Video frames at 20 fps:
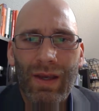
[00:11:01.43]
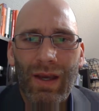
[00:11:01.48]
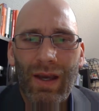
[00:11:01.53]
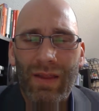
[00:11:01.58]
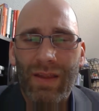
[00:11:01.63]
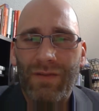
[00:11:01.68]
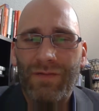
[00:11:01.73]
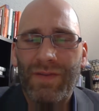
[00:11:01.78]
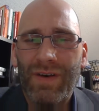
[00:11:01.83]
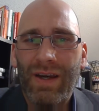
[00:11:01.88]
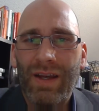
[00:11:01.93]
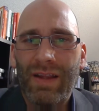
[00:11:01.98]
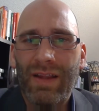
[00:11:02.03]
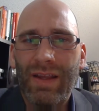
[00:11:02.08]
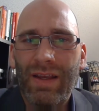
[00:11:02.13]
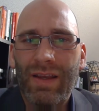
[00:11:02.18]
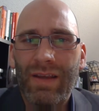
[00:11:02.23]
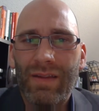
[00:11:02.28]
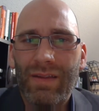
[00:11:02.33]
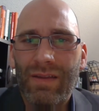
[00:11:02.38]
And then
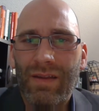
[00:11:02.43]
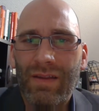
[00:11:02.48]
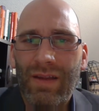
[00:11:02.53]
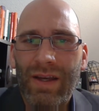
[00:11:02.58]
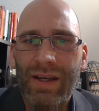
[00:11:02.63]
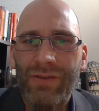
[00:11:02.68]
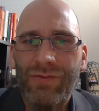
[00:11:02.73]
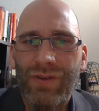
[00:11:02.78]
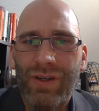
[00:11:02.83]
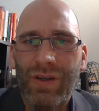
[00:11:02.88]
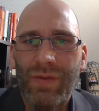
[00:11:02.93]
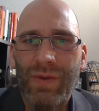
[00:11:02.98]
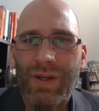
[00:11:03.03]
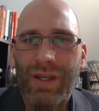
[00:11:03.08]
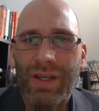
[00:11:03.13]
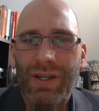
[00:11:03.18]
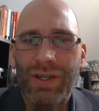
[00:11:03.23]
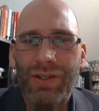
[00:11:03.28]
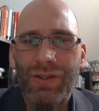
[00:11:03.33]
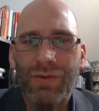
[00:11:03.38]
finally, the last
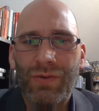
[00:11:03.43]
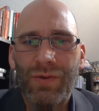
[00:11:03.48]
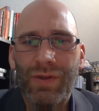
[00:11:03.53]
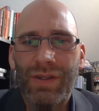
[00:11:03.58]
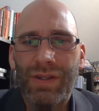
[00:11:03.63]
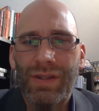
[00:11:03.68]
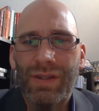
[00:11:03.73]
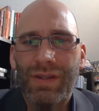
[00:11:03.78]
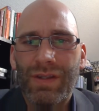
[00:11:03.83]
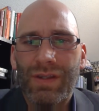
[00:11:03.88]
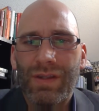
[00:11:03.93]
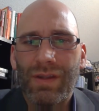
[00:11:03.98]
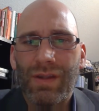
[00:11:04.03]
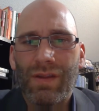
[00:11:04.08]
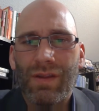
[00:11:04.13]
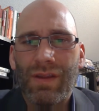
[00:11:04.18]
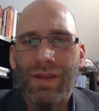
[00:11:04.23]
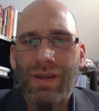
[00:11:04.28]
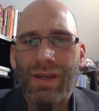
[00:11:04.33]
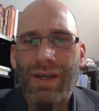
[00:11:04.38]
recommendation with
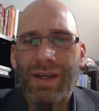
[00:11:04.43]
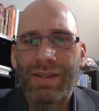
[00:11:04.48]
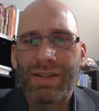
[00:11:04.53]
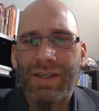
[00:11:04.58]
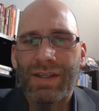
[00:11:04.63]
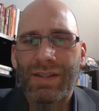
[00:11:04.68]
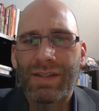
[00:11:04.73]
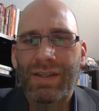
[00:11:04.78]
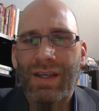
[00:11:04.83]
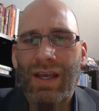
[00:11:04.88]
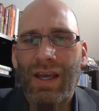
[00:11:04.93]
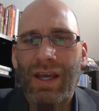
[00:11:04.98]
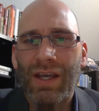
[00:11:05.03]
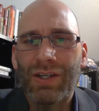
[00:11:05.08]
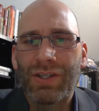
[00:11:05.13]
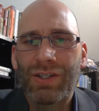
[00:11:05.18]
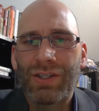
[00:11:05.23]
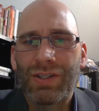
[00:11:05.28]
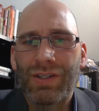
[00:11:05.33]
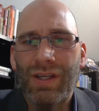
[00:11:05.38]
the excess
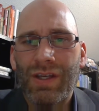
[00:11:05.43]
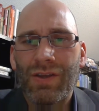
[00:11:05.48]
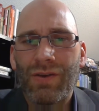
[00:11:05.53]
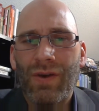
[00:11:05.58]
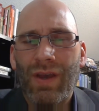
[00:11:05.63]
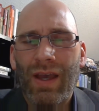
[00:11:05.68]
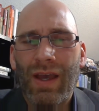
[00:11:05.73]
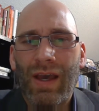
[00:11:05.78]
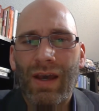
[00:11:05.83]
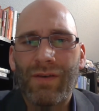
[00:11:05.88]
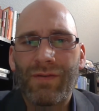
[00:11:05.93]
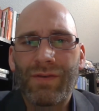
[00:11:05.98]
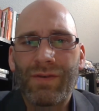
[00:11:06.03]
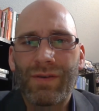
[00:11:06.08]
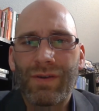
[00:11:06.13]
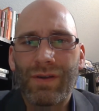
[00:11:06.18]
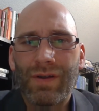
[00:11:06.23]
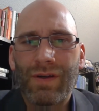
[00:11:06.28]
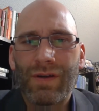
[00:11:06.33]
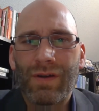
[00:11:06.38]
cash that you have
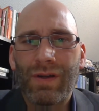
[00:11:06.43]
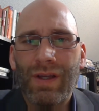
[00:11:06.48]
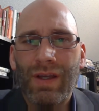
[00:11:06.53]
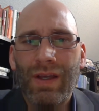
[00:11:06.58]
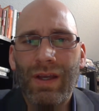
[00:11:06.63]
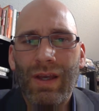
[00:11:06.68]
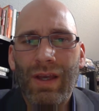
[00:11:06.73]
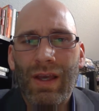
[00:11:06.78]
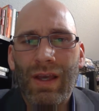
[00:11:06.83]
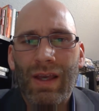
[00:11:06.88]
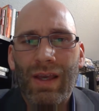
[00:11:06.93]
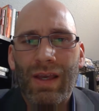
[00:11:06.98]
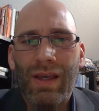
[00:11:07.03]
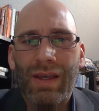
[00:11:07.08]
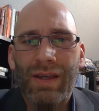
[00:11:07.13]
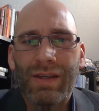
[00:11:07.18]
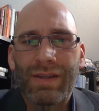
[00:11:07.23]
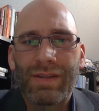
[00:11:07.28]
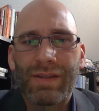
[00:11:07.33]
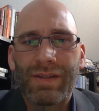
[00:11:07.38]

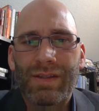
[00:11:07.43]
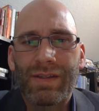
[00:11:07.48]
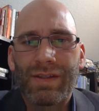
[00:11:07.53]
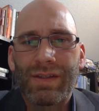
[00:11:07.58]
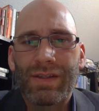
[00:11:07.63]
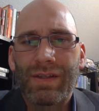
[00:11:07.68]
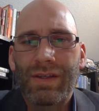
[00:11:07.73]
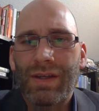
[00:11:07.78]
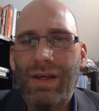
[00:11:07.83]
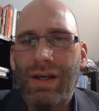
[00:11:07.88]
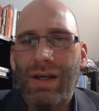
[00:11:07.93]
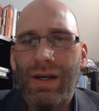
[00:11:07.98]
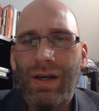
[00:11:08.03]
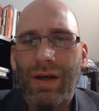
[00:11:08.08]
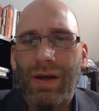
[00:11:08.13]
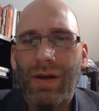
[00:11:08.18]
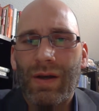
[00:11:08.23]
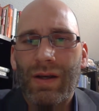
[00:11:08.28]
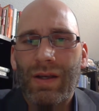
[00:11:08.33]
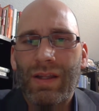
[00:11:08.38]
is
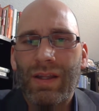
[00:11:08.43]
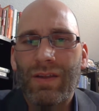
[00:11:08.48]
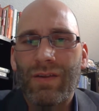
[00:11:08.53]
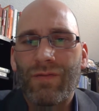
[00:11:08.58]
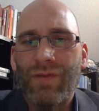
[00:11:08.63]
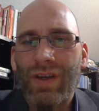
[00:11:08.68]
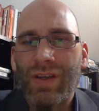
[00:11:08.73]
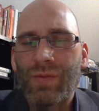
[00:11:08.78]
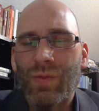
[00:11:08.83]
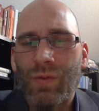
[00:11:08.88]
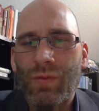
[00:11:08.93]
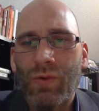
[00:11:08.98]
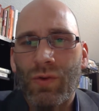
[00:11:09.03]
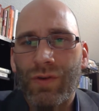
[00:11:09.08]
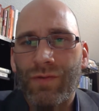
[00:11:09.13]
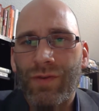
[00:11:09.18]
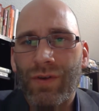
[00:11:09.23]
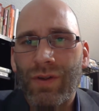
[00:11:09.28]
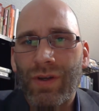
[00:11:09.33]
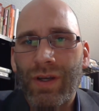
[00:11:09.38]
in the investment
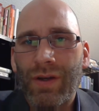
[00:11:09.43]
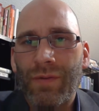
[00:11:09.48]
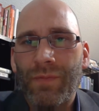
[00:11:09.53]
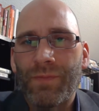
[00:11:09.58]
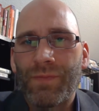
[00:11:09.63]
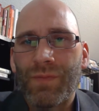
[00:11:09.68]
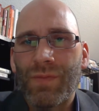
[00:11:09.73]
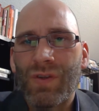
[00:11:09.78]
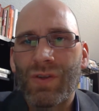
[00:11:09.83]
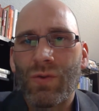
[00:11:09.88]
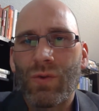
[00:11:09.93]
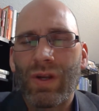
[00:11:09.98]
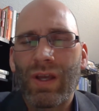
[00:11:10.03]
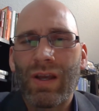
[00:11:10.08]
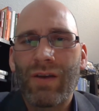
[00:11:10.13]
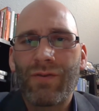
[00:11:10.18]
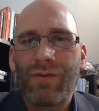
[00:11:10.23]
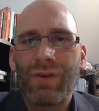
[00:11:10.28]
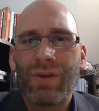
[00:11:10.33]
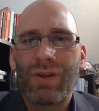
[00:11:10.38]
portfolio. So
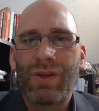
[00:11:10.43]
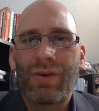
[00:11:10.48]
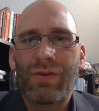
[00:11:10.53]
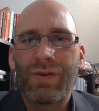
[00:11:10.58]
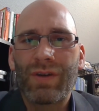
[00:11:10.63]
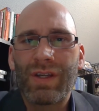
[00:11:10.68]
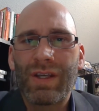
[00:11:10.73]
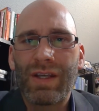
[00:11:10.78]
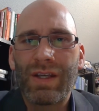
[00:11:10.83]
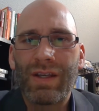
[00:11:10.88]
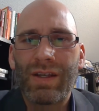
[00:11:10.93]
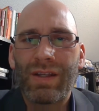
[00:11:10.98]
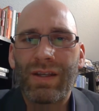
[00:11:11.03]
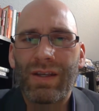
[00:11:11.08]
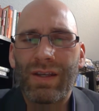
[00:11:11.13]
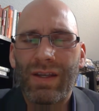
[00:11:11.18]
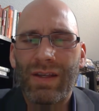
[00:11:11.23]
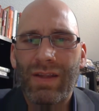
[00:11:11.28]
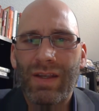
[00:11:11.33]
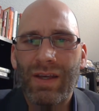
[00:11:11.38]
whatever you don't need
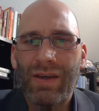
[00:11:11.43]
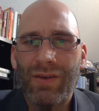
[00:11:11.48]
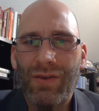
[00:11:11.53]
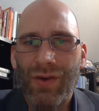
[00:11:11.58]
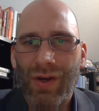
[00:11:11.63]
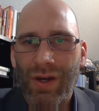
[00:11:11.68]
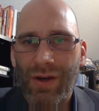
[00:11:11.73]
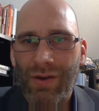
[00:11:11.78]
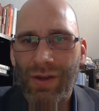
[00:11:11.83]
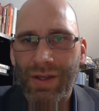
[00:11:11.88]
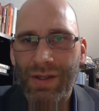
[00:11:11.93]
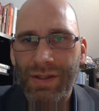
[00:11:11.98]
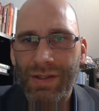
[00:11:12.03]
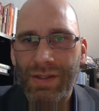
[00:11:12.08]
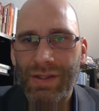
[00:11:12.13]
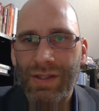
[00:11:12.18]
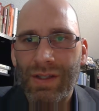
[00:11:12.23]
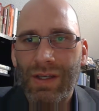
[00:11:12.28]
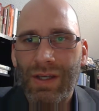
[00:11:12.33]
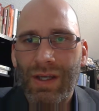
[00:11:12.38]
in the other
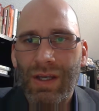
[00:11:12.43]
areas,